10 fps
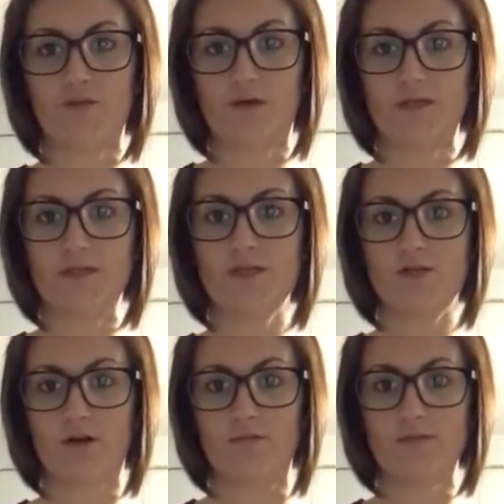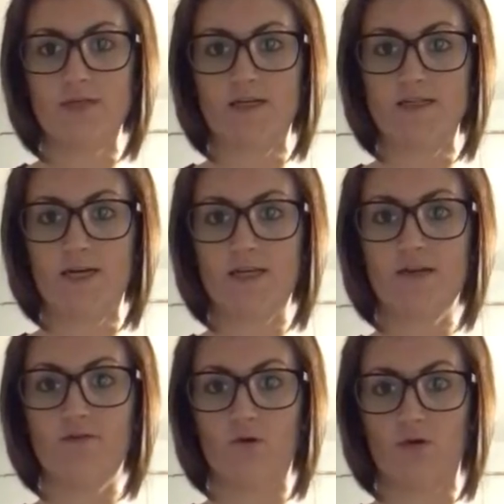President Trump's
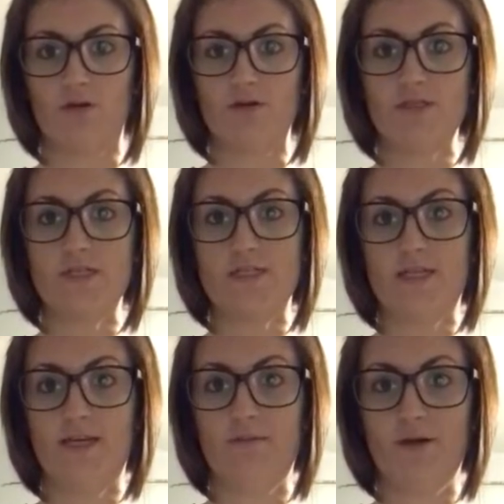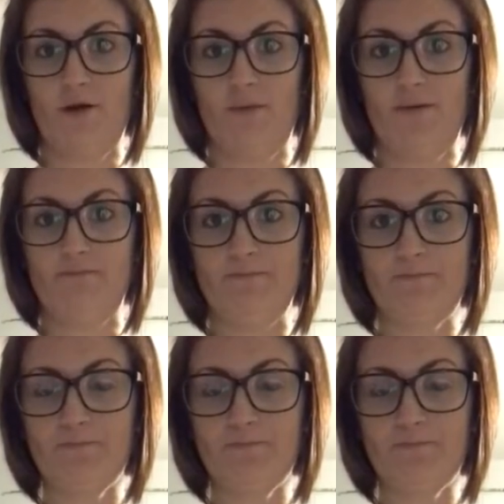executive orders is to keep it open.